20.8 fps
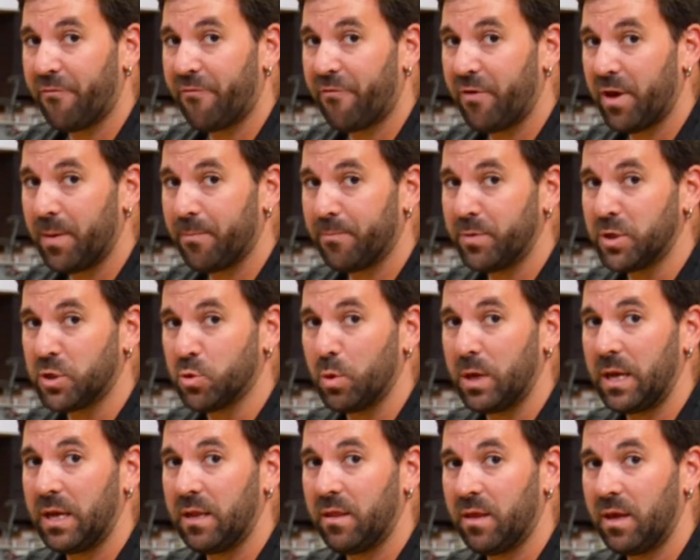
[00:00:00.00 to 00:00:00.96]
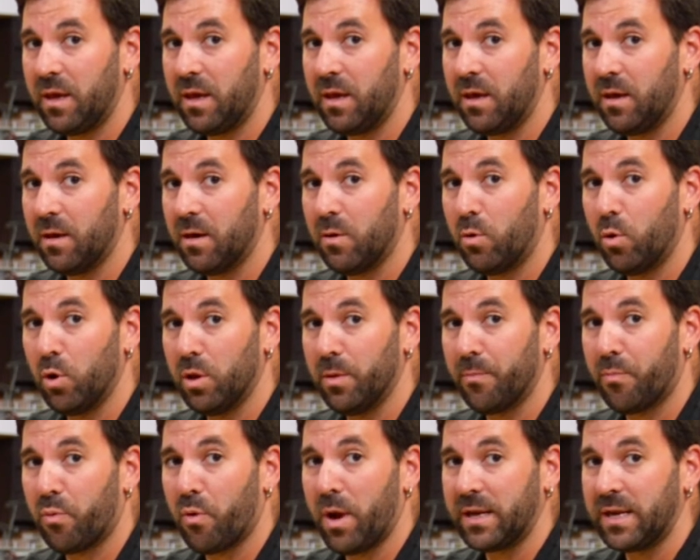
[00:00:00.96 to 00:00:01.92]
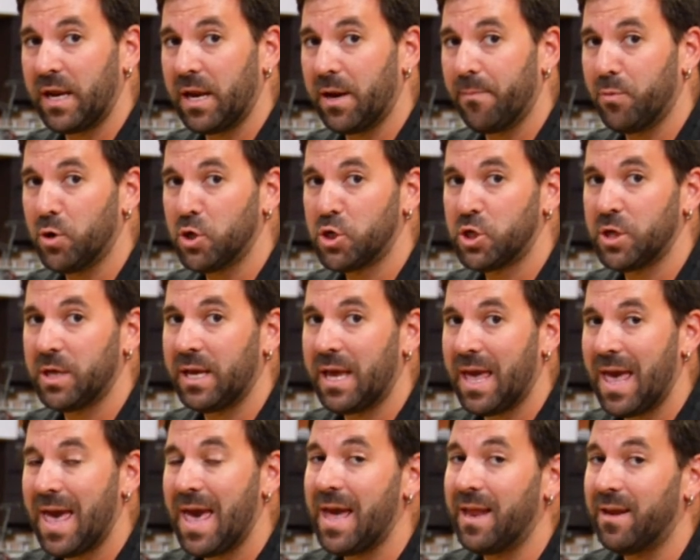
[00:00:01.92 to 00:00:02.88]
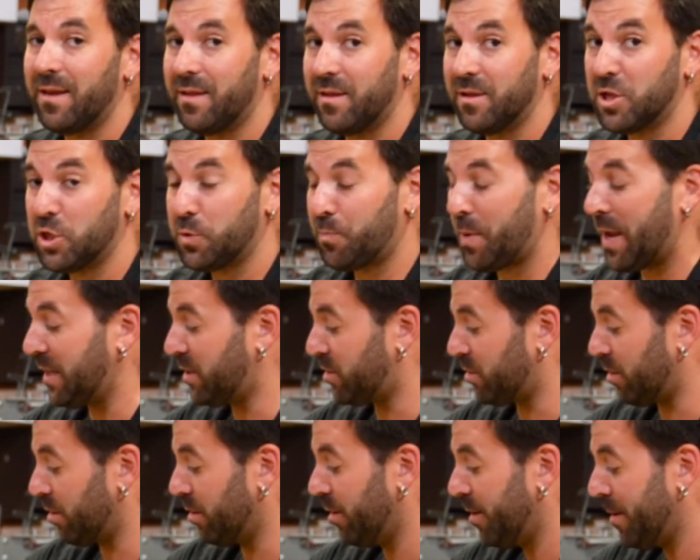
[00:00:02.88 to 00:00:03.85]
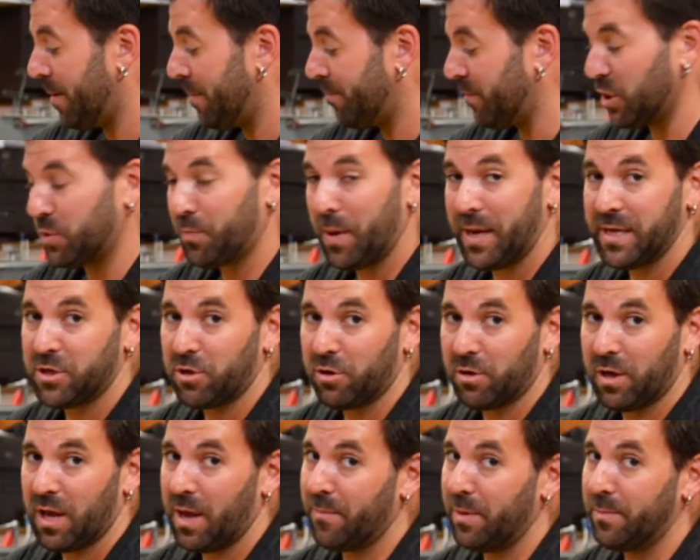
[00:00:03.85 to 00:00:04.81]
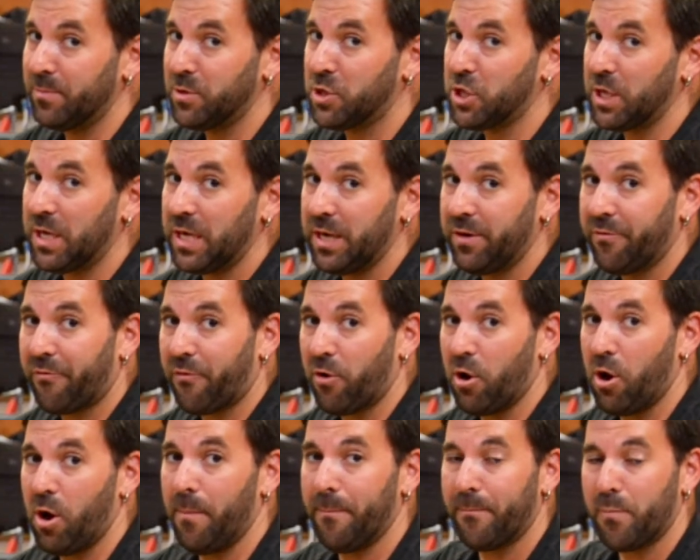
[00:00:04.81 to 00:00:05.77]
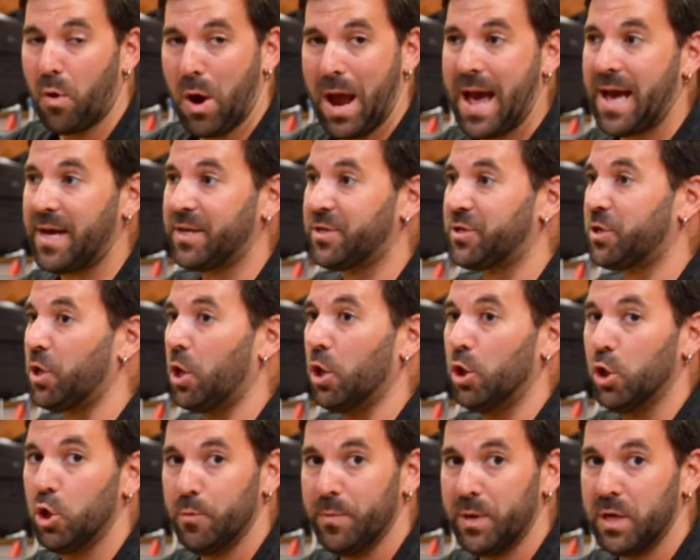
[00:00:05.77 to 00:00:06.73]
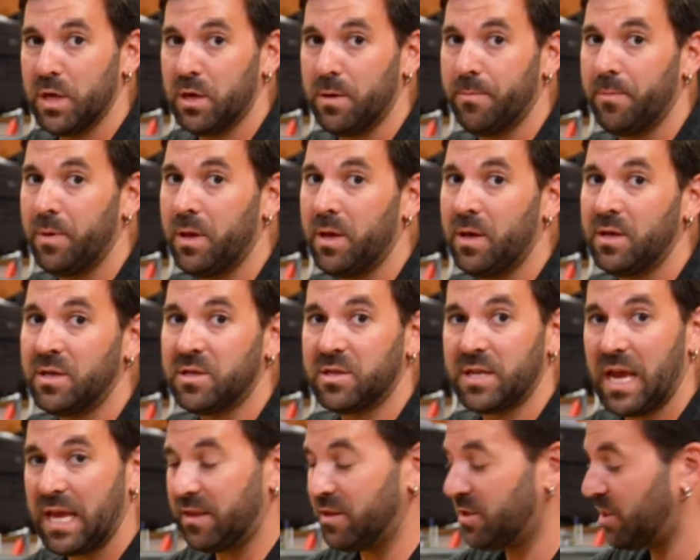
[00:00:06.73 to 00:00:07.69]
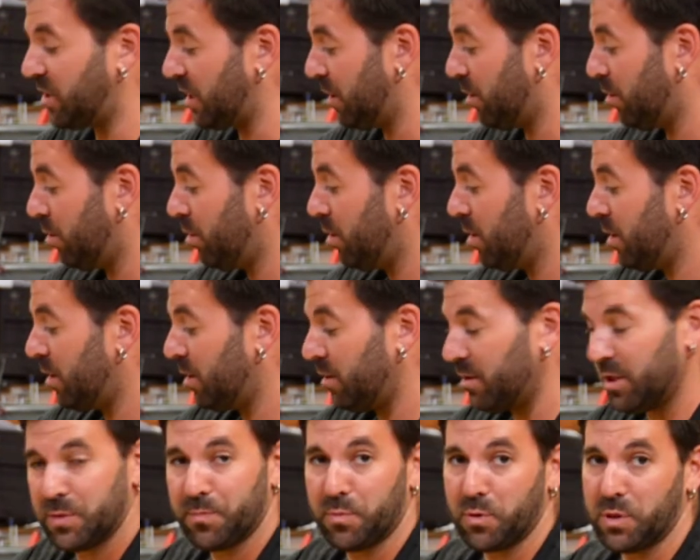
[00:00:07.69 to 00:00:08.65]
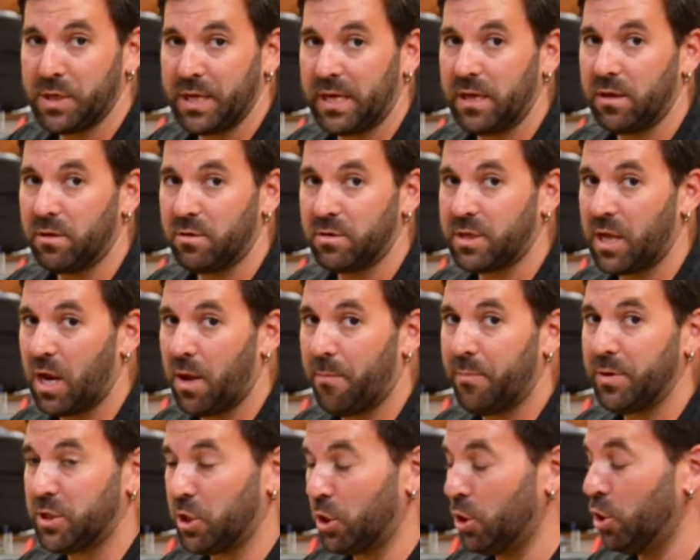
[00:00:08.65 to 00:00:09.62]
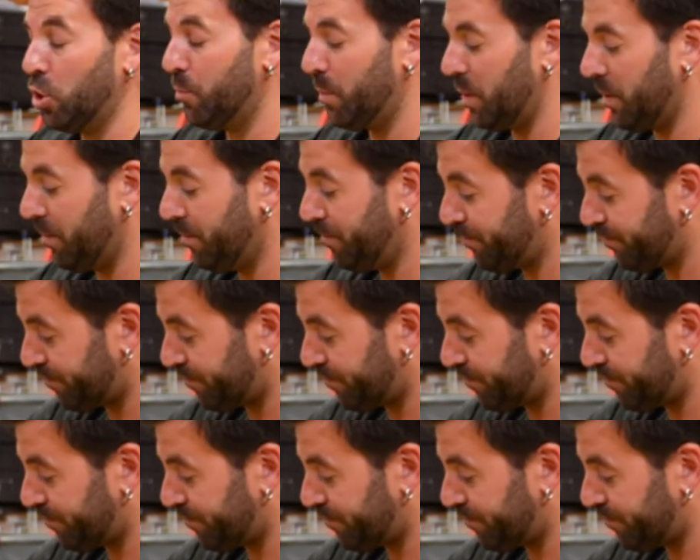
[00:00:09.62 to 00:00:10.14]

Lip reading: fit between the oil impregnated bushing and the spacer. The spacer can be machined from brass, aluminum, stainless steel. This particular setup, it's aluminum.